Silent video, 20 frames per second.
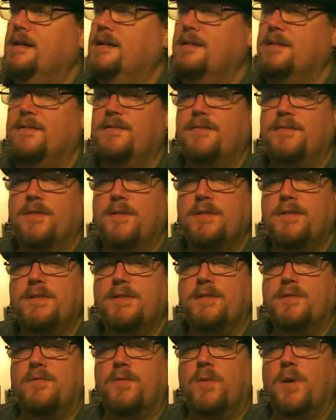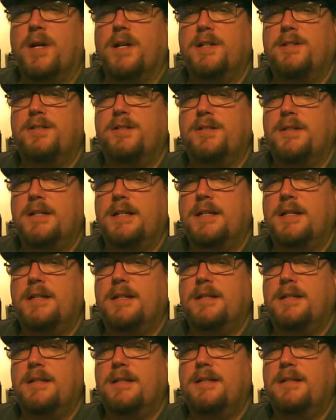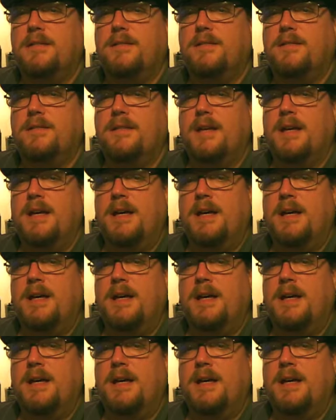The first of which is